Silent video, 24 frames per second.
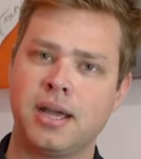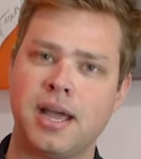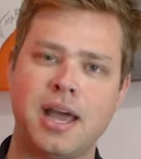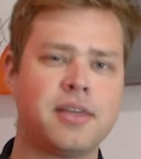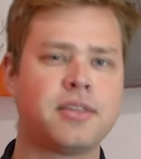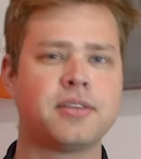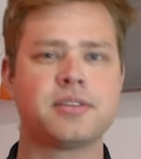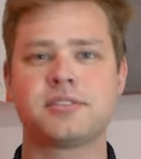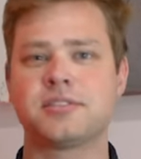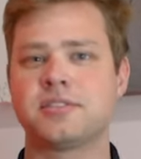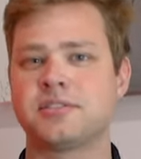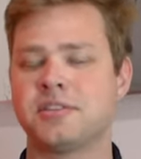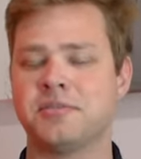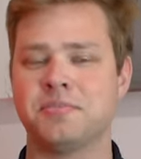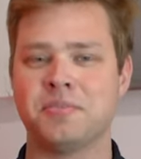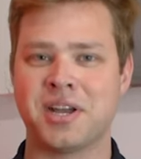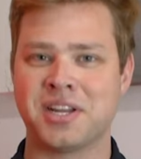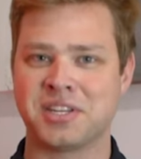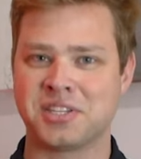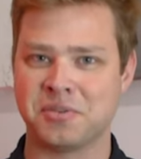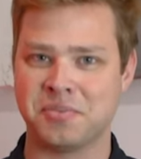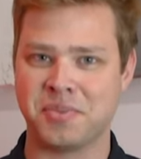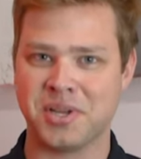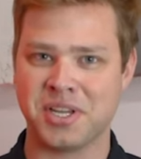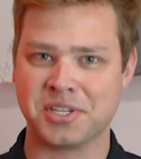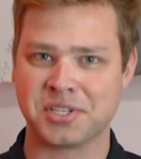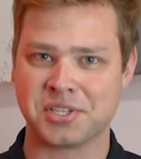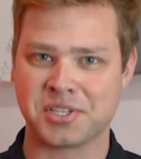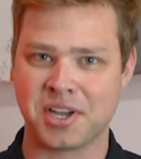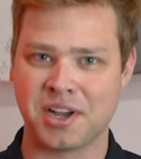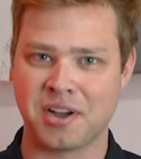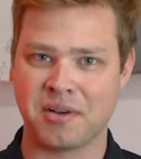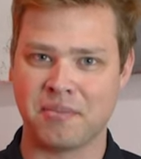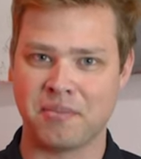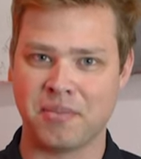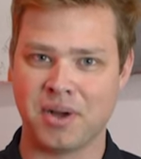And this isn't meant to be
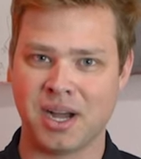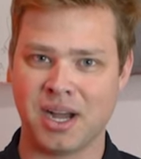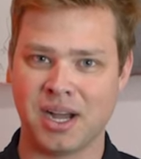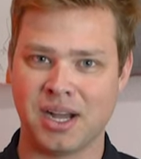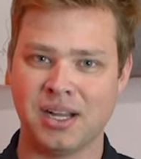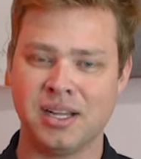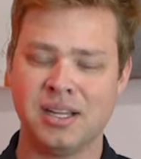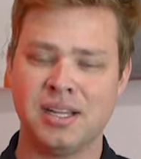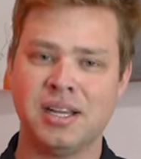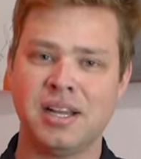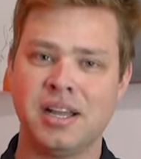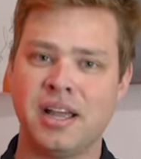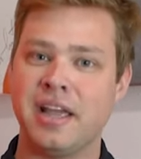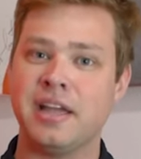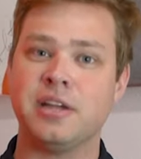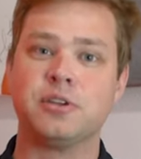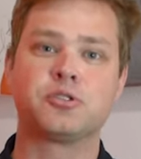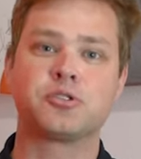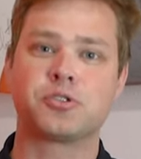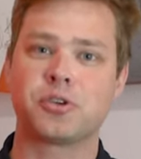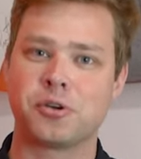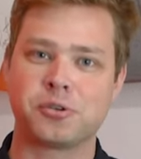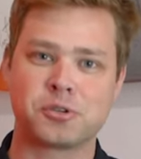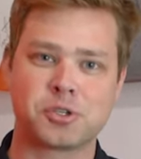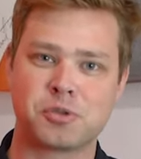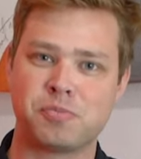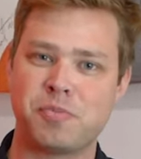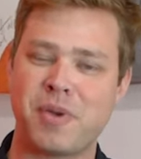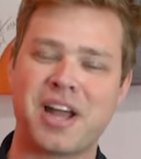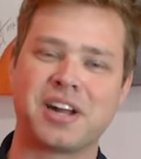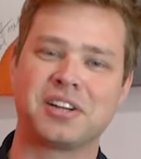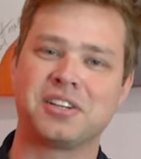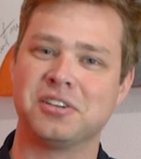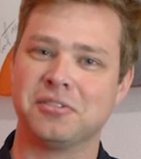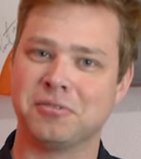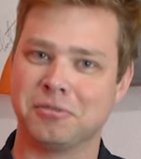some
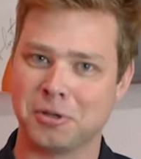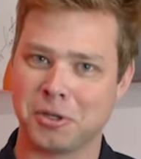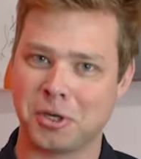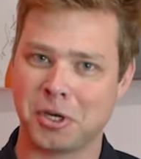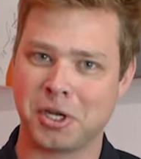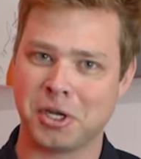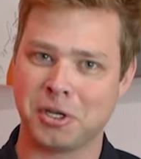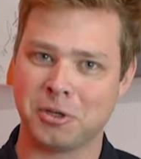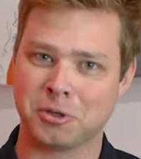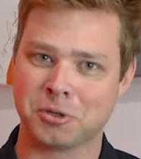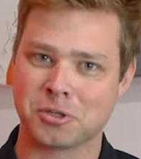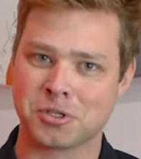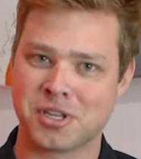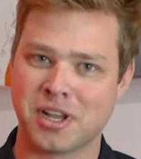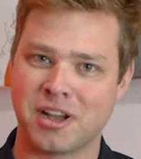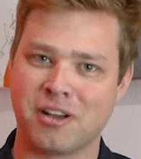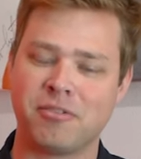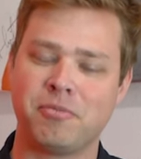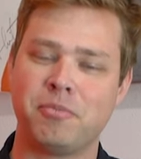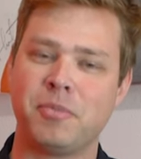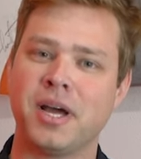introspective look at yourself,